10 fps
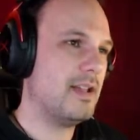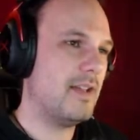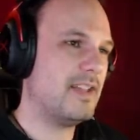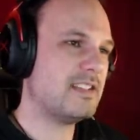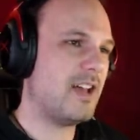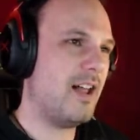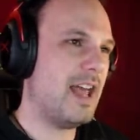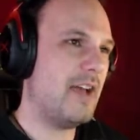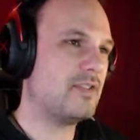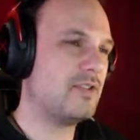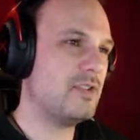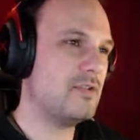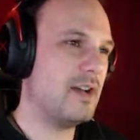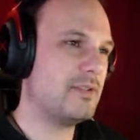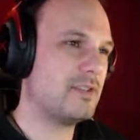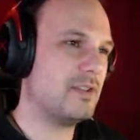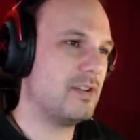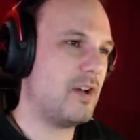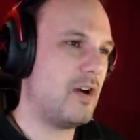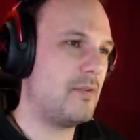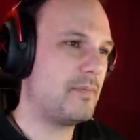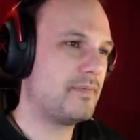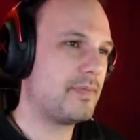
If that's all I have to do, I'm just gonna go...